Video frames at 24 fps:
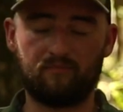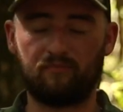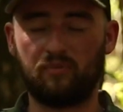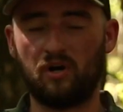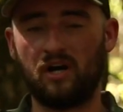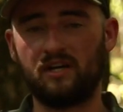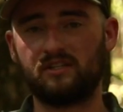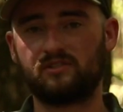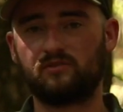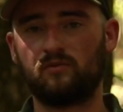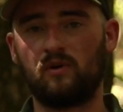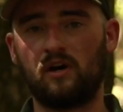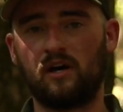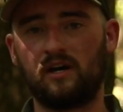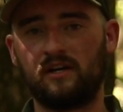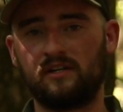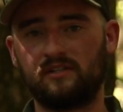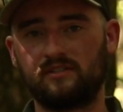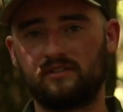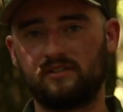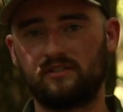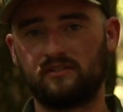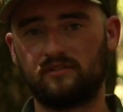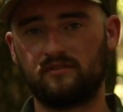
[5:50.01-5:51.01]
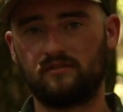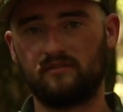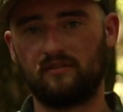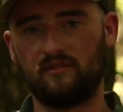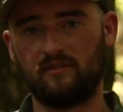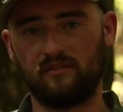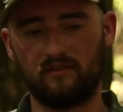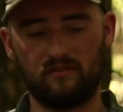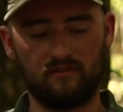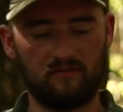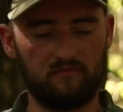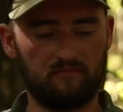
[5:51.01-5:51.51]
price-wise,
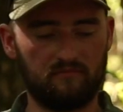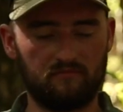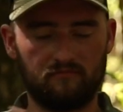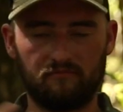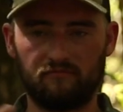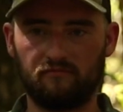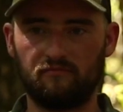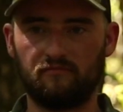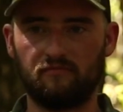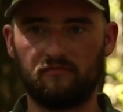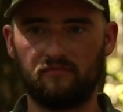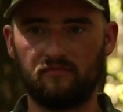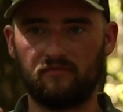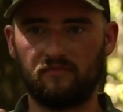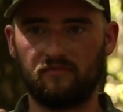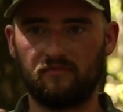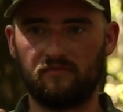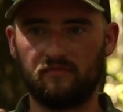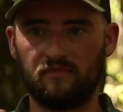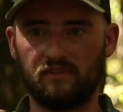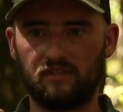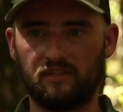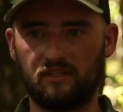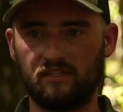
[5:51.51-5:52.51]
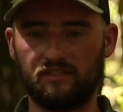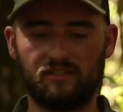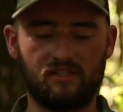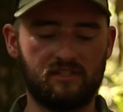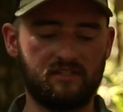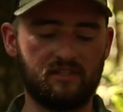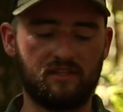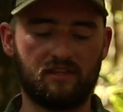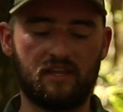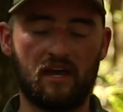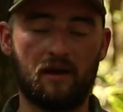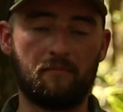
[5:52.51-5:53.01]
this
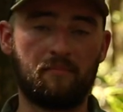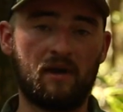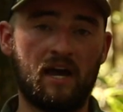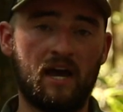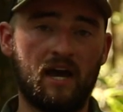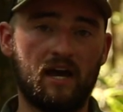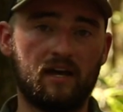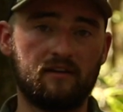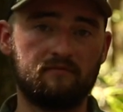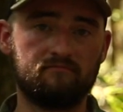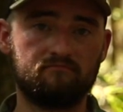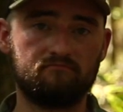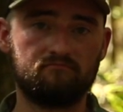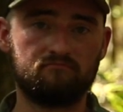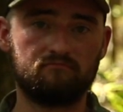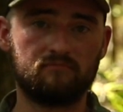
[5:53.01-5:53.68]
isn't that bad.